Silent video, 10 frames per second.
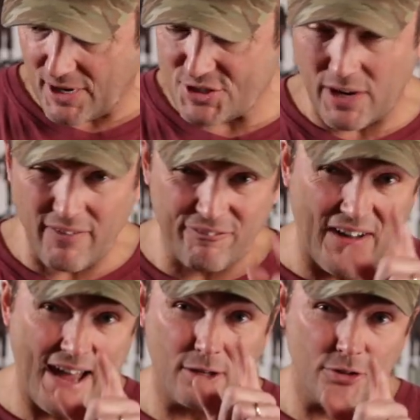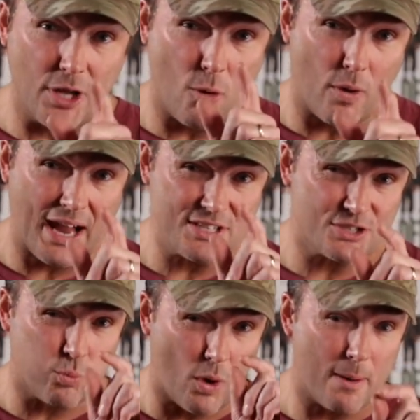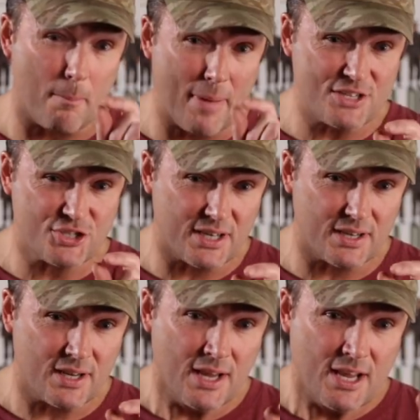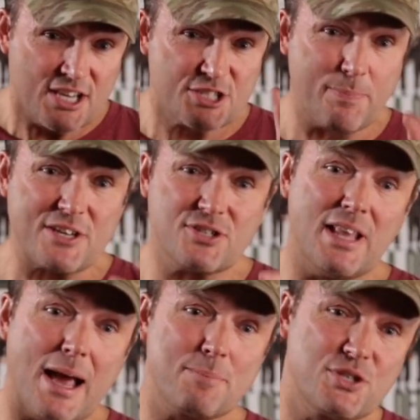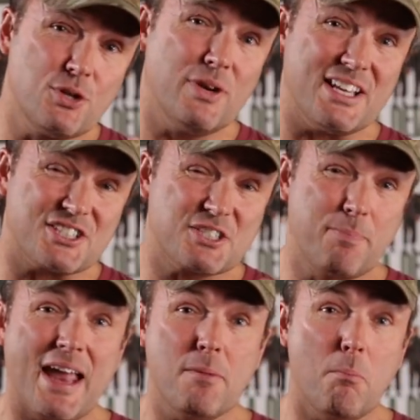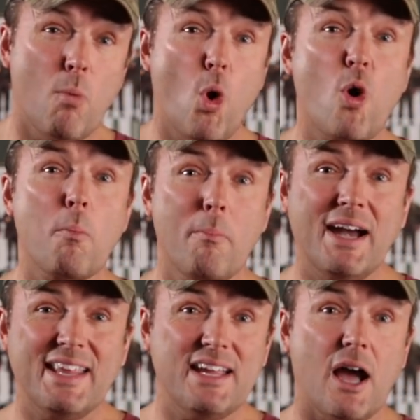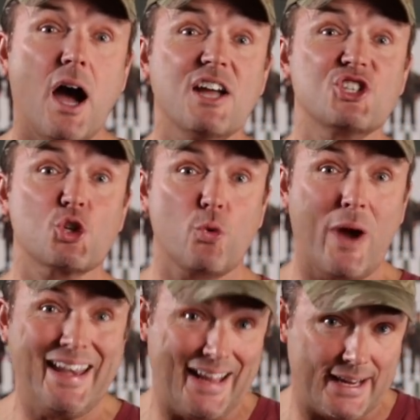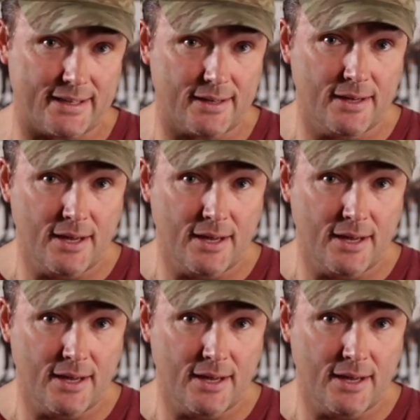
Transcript: So on a final note, I just wanna mention, special ops units spend more money on training